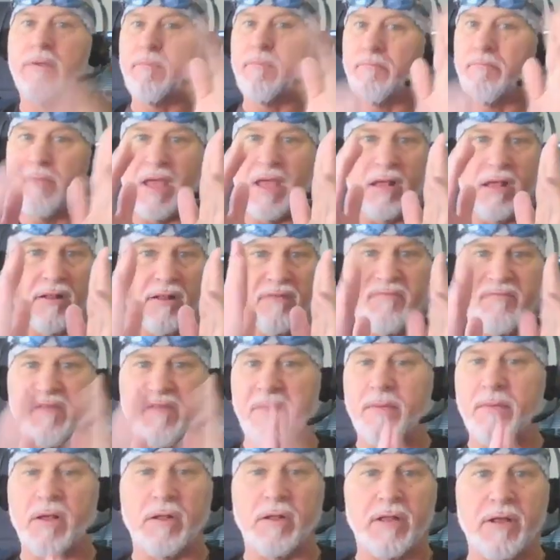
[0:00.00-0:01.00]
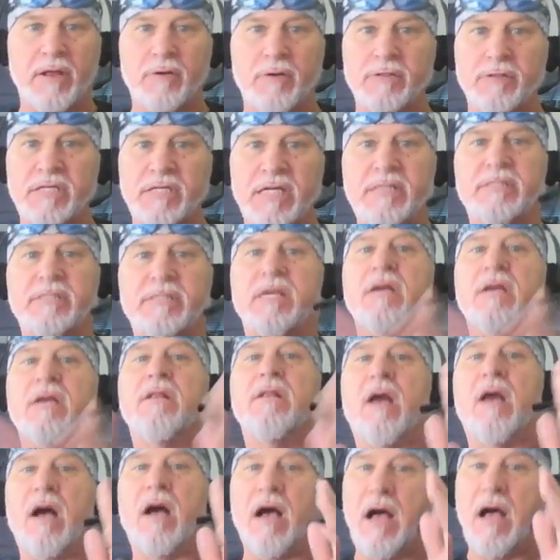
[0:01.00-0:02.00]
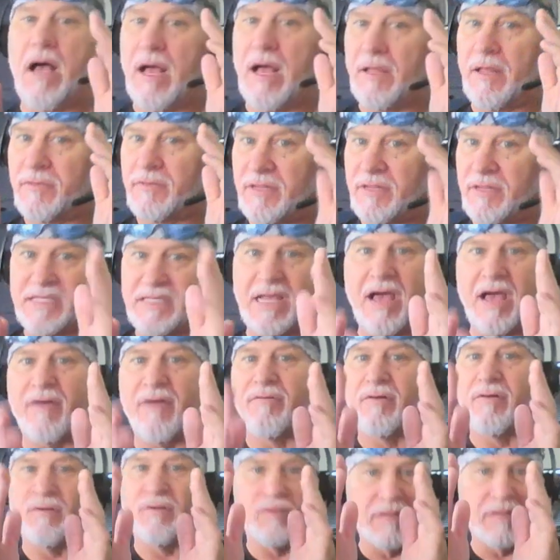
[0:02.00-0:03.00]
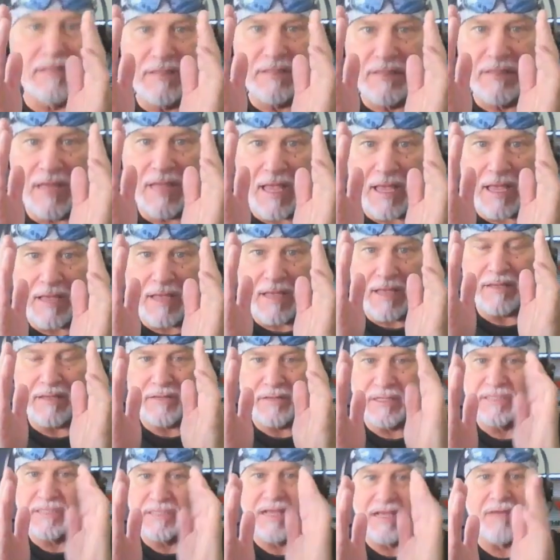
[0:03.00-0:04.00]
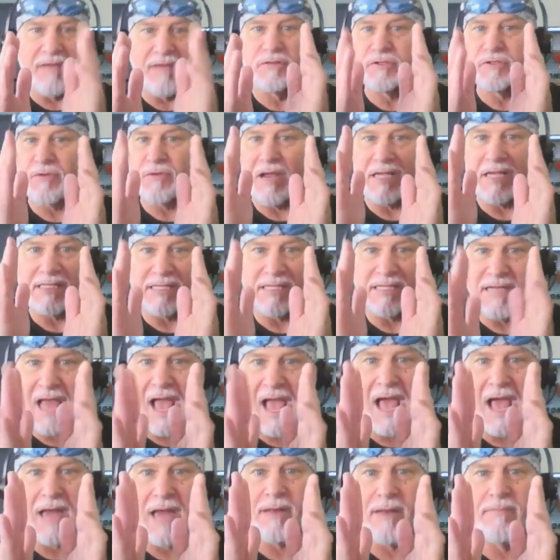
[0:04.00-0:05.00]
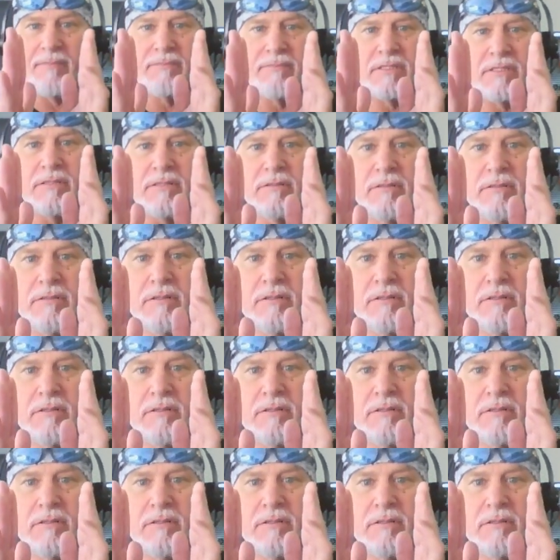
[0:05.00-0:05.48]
male and female energies, the devil and the devil's race and Adam's.